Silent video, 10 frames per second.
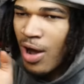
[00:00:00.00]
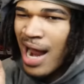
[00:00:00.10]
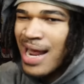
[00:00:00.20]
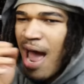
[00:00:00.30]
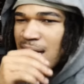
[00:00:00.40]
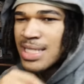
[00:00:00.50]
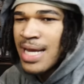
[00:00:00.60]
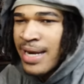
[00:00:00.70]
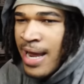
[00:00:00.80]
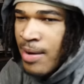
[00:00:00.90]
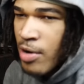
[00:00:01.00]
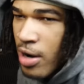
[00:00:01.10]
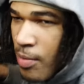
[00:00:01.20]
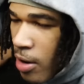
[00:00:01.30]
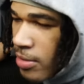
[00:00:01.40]
I didn't have to say the name, bro.
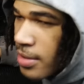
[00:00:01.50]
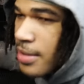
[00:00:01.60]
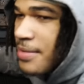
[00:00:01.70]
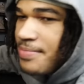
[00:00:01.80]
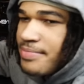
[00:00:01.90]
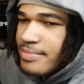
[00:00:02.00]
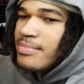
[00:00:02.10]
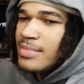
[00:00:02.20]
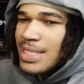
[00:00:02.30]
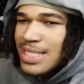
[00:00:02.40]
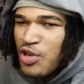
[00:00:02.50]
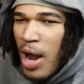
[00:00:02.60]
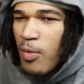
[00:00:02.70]
Come on. Trap